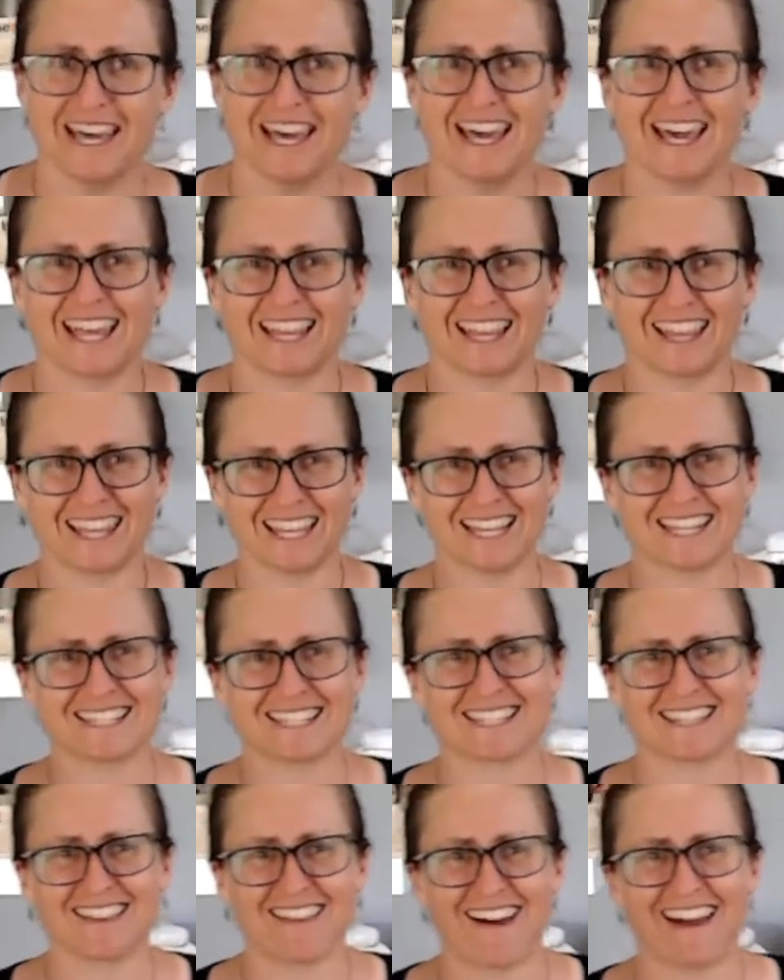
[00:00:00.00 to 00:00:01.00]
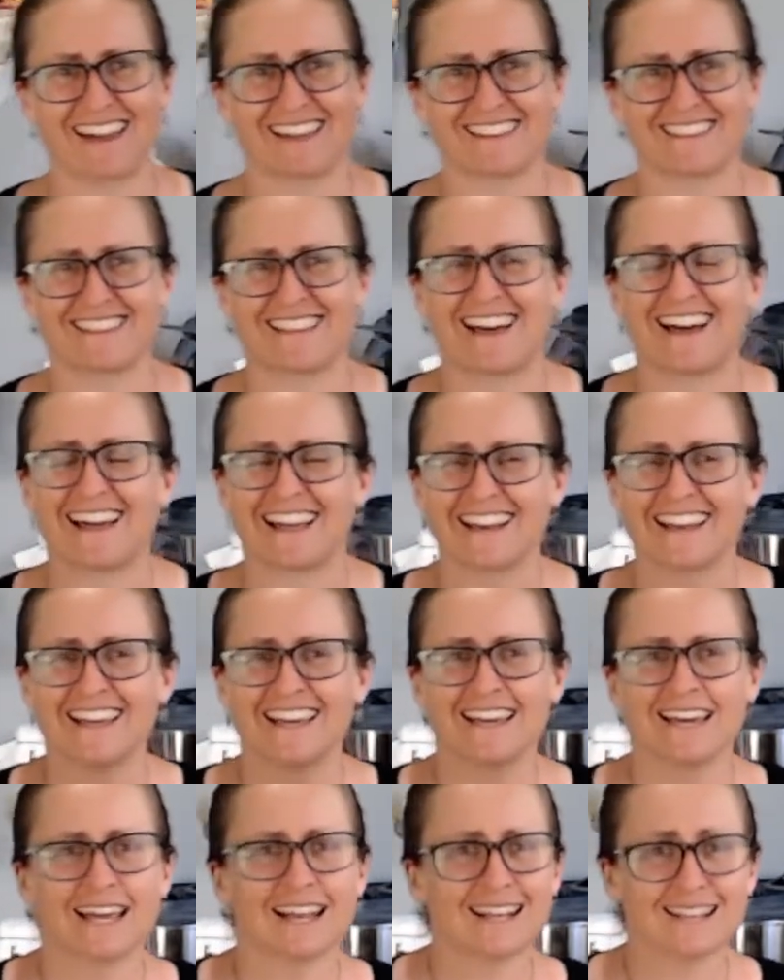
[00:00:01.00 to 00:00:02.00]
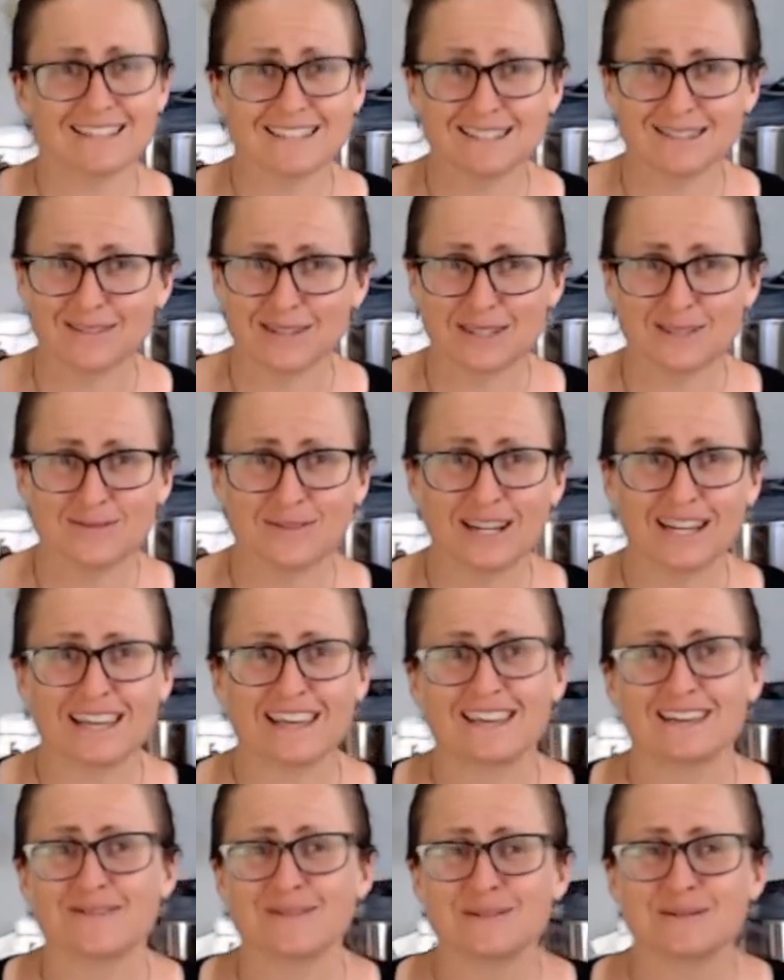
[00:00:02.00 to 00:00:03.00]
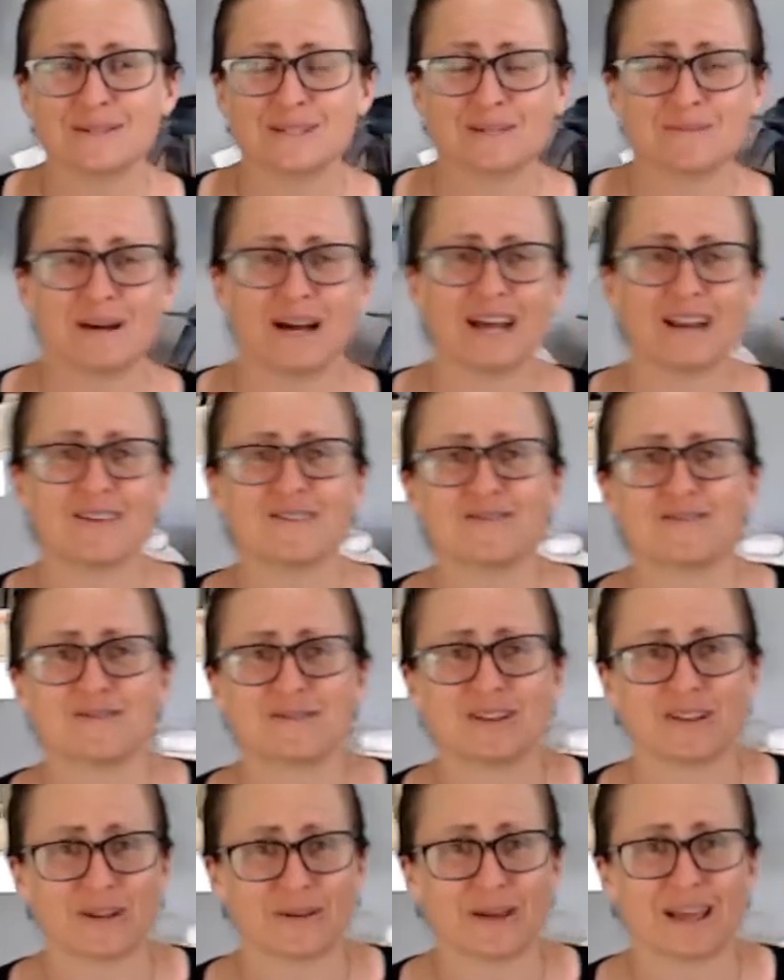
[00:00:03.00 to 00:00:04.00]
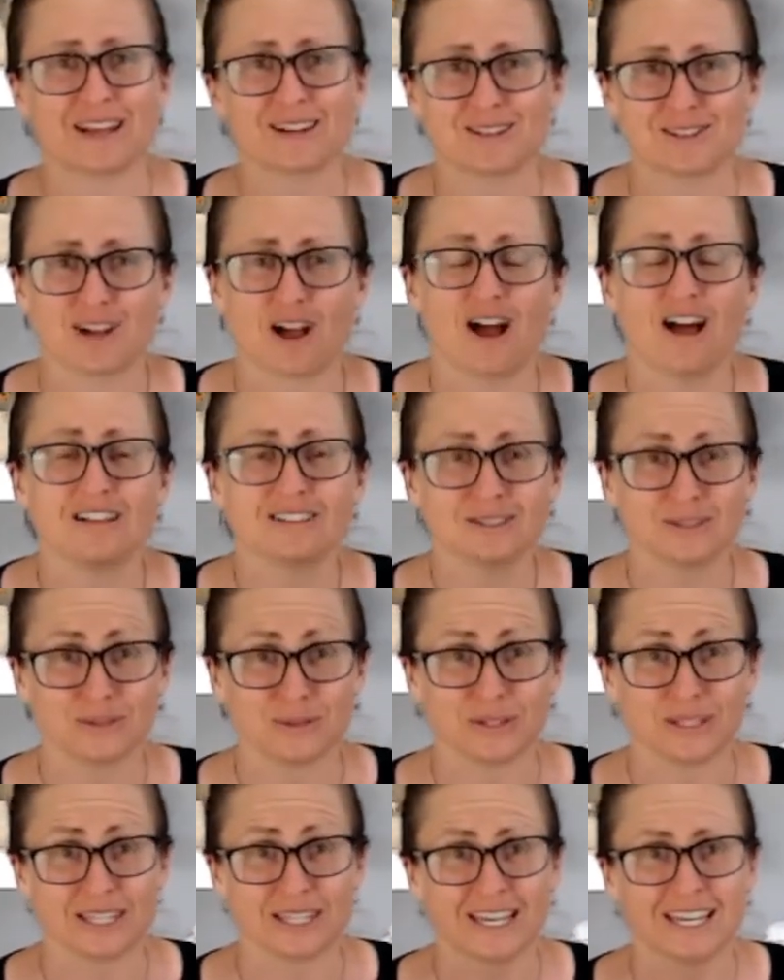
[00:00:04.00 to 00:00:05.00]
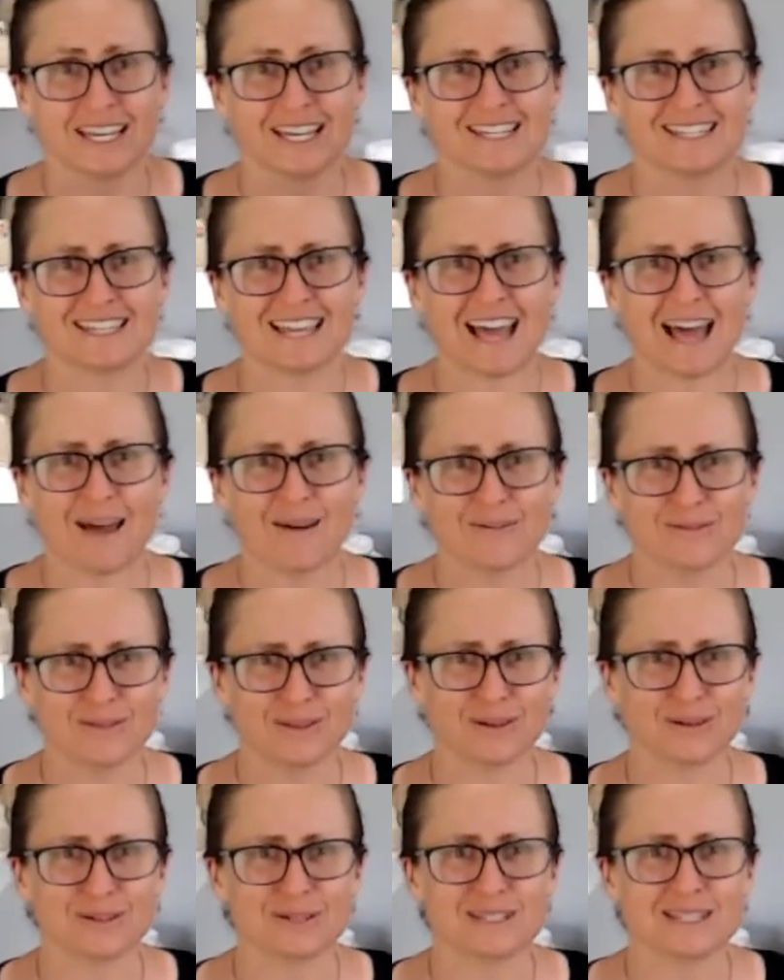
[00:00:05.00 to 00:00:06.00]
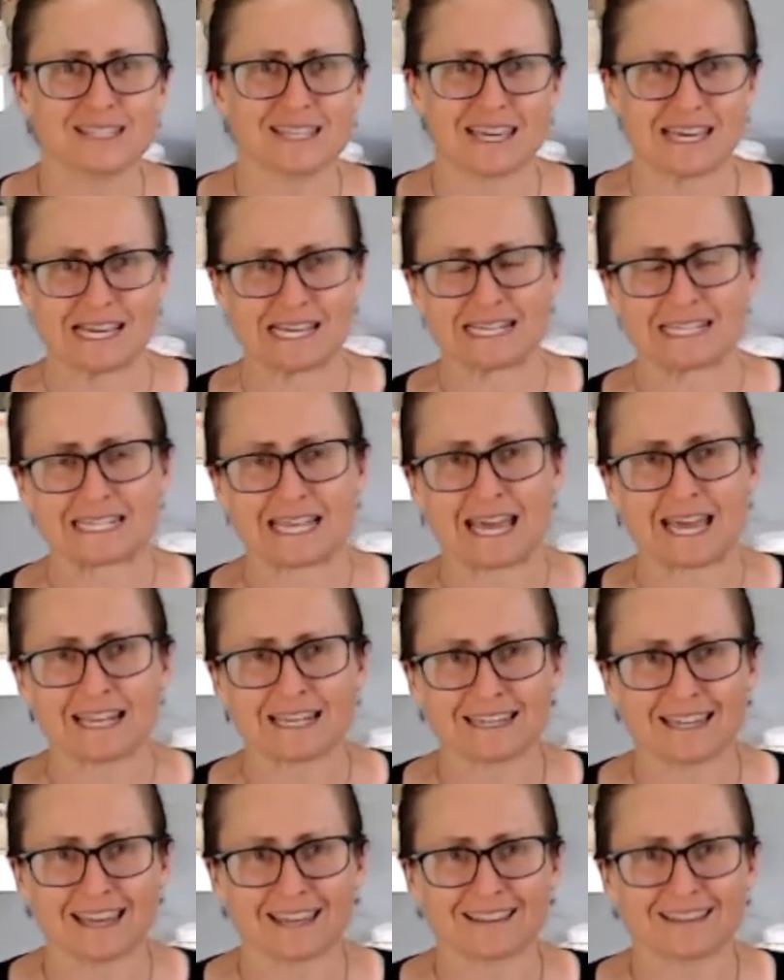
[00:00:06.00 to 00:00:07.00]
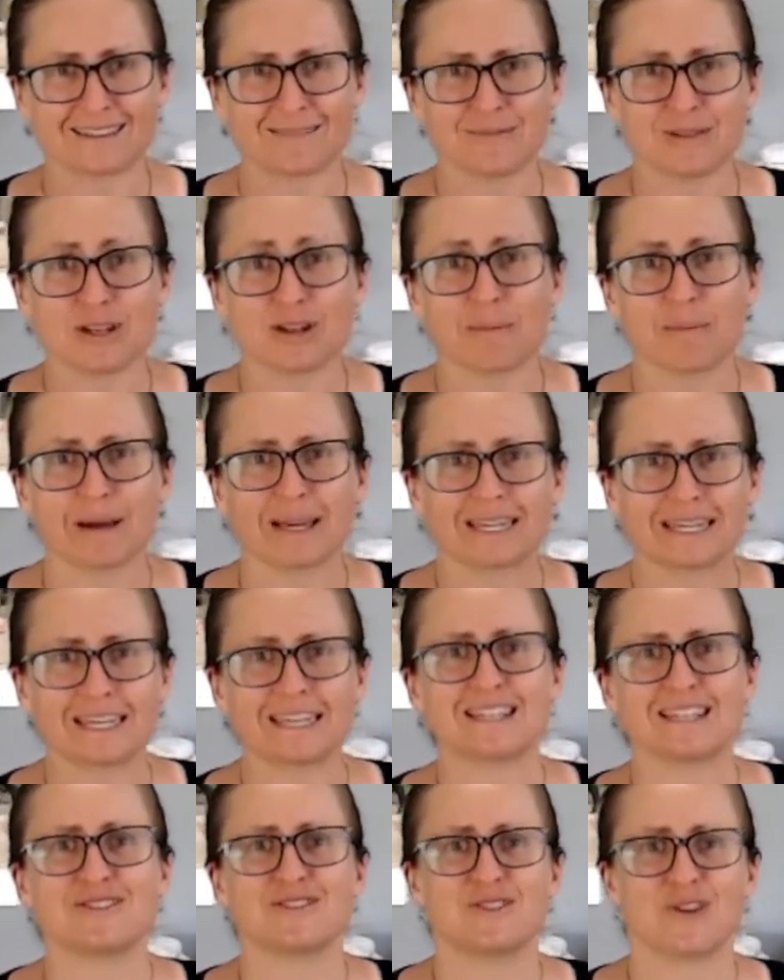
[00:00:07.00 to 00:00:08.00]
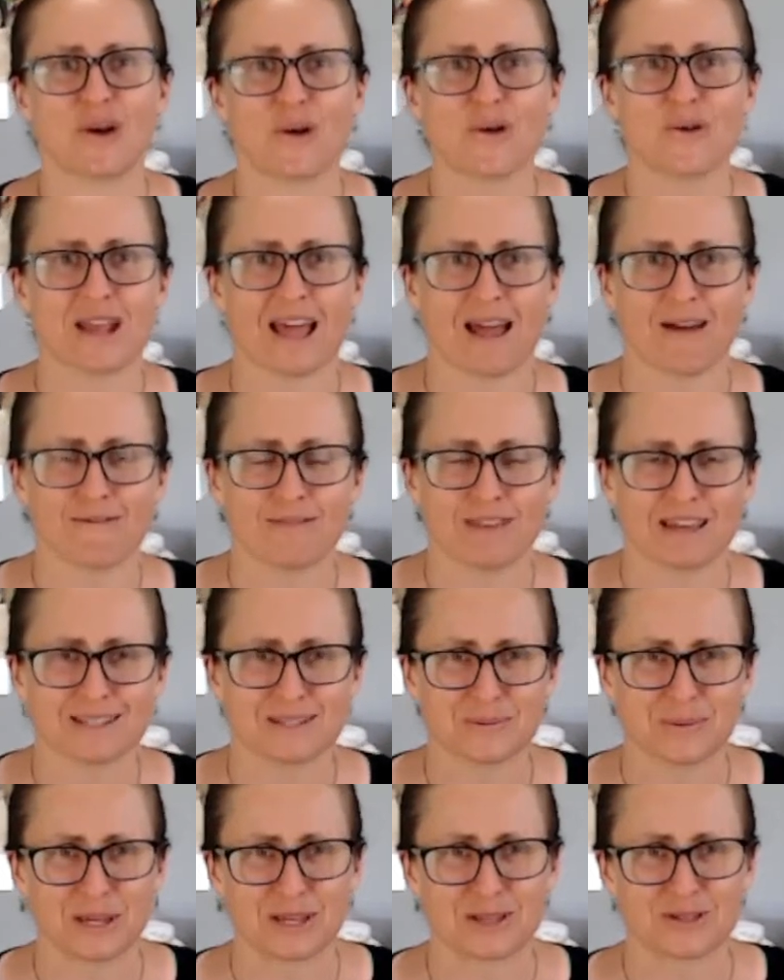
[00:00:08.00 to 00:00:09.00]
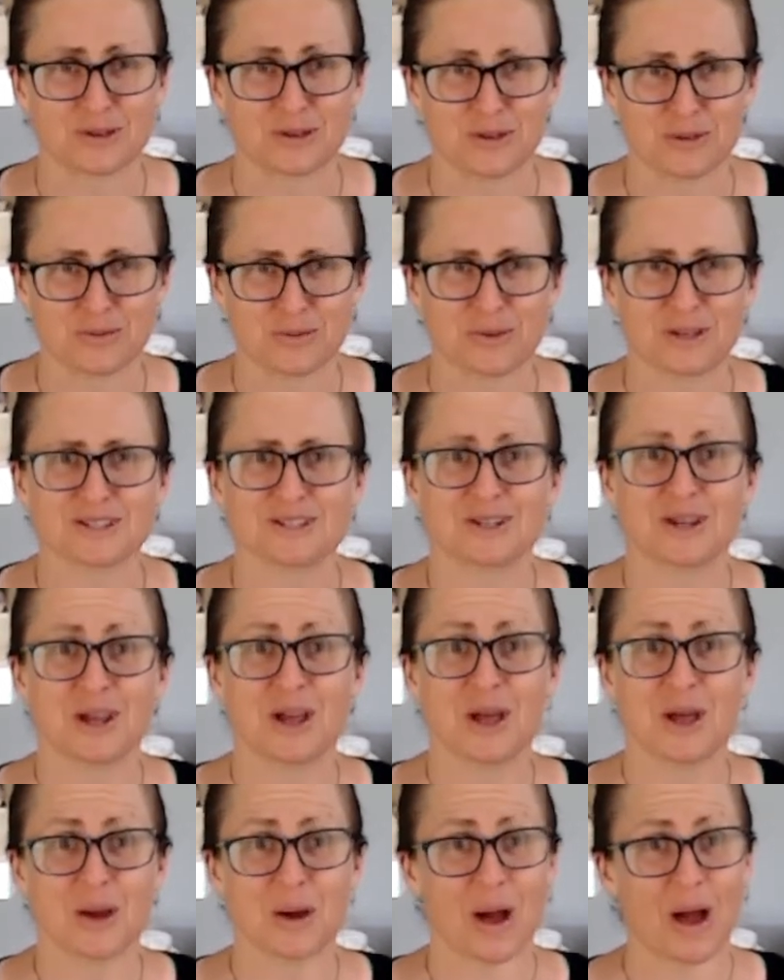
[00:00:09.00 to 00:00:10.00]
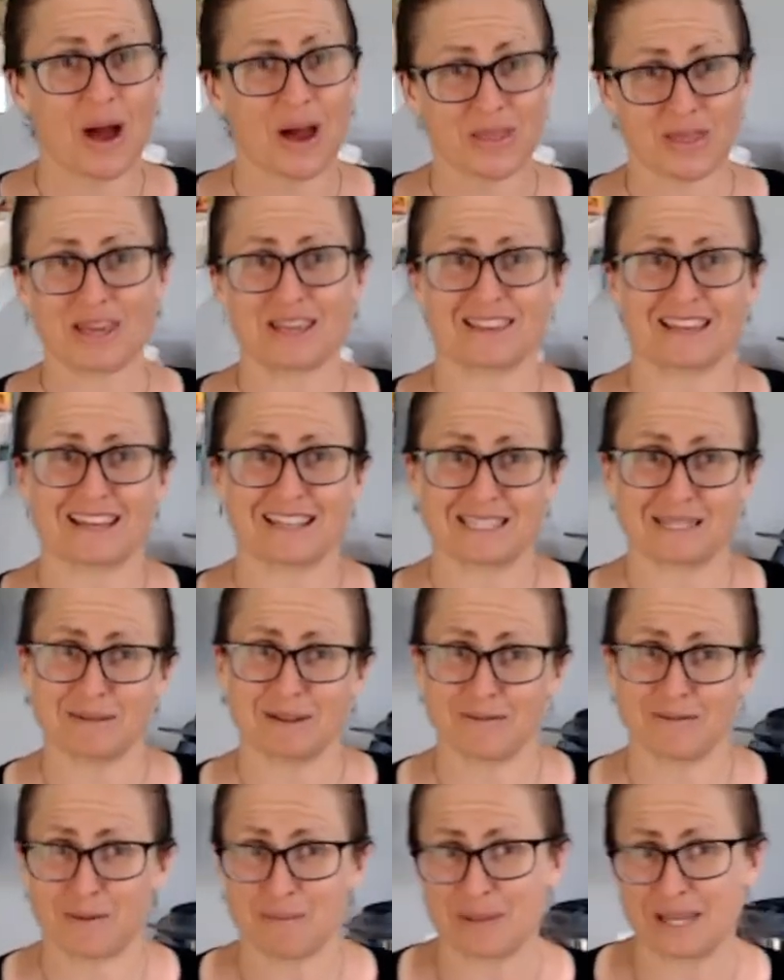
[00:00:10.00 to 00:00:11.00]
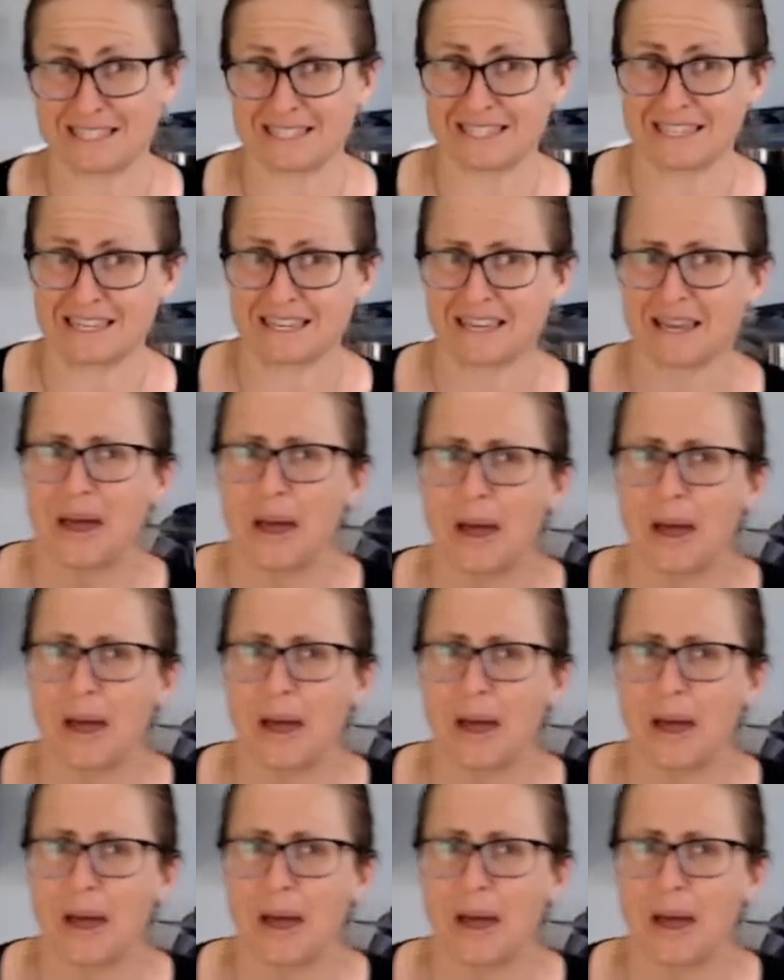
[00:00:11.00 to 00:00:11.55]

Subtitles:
Things like that. And it's funny. It was just part of, our childhood to have those things. And yet, my kids don't have that sweet tooth, which I think that's a bit of a blessing.